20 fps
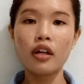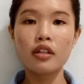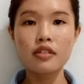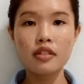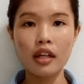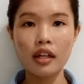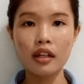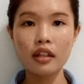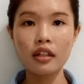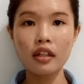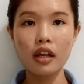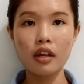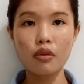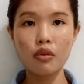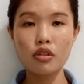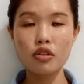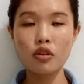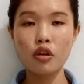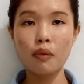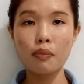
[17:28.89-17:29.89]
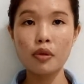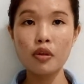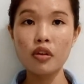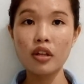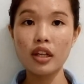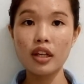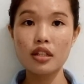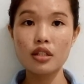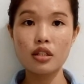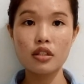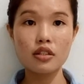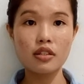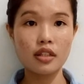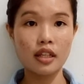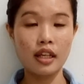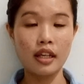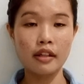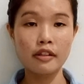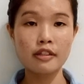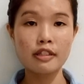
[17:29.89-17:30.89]
second language communication
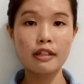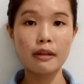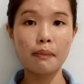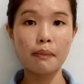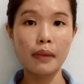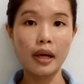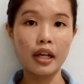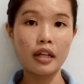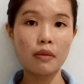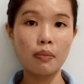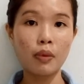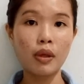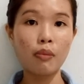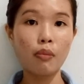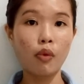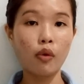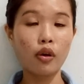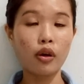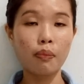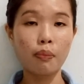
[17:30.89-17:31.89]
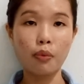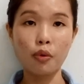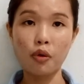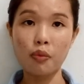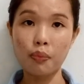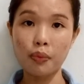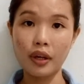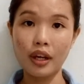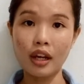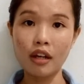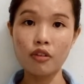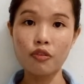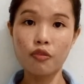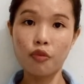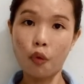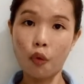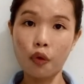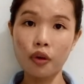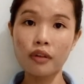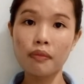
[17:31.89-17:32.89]
skills might be more appropriate
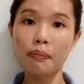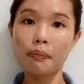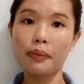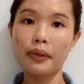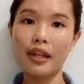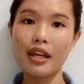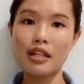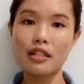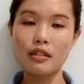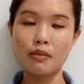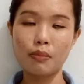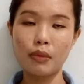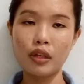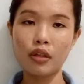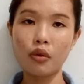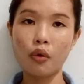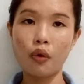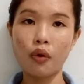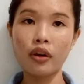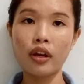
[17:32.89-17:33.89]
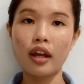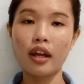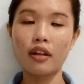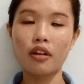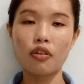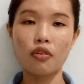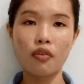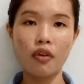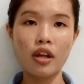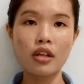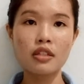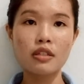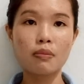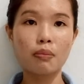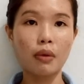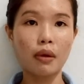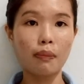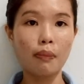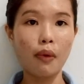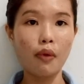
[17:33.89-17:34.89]
for placement or entrance
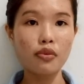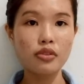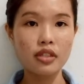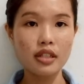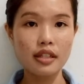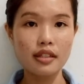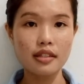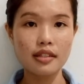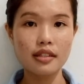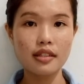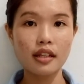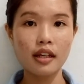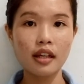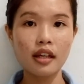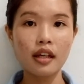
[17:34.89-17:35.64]
purposes.